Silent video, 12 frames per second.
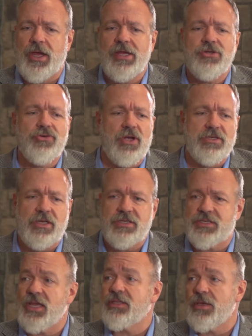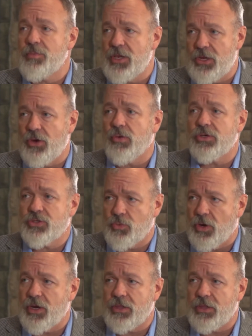interesting. Saint-Emilion is one